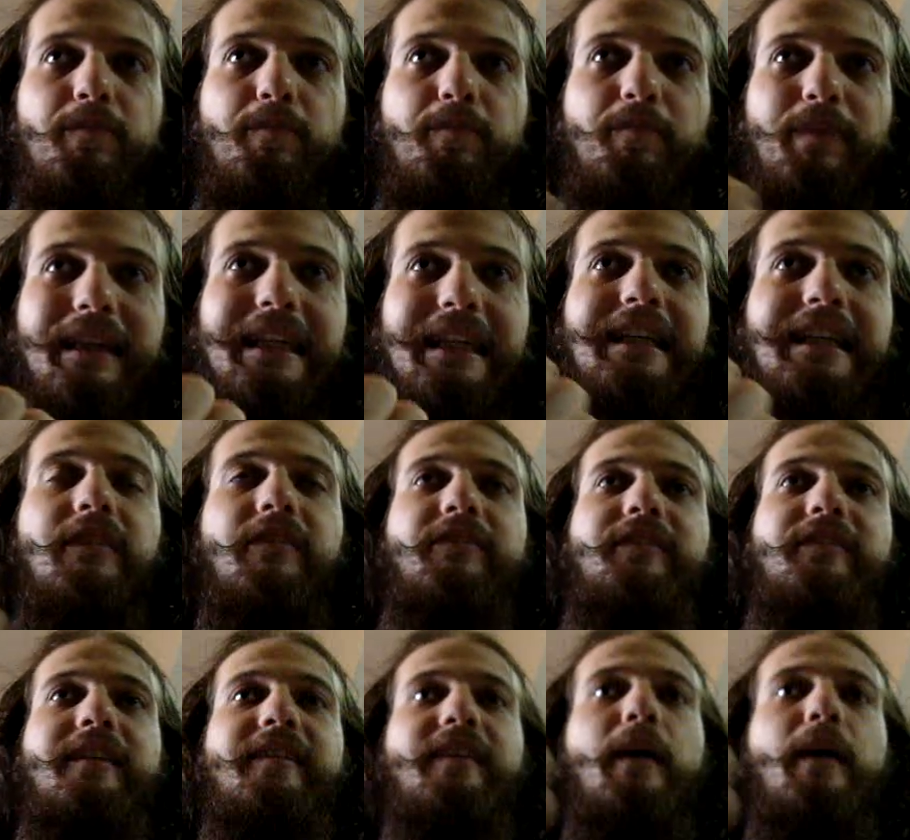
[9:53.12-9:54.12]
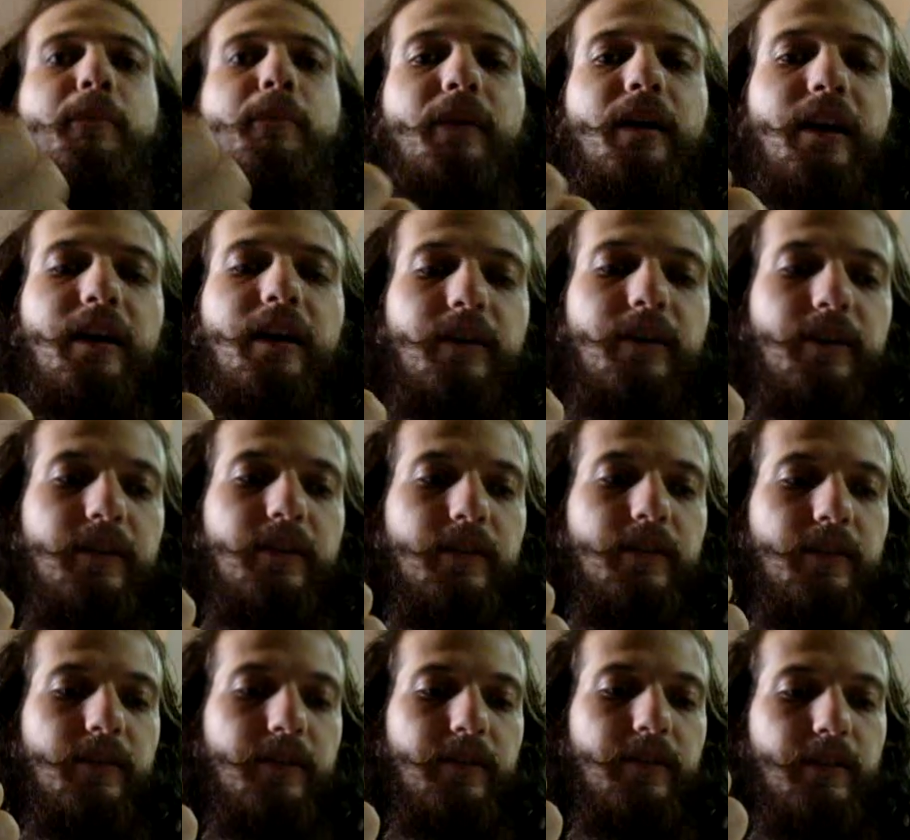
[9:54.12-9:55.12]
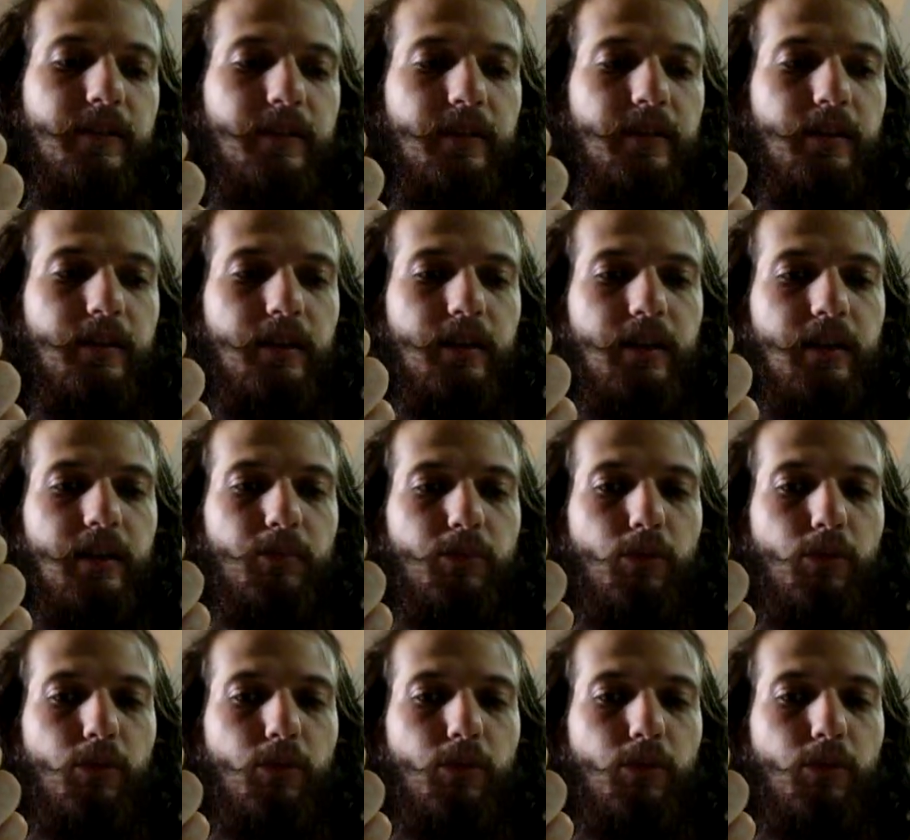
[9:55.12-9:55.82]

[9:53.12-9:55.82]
beginning of December, and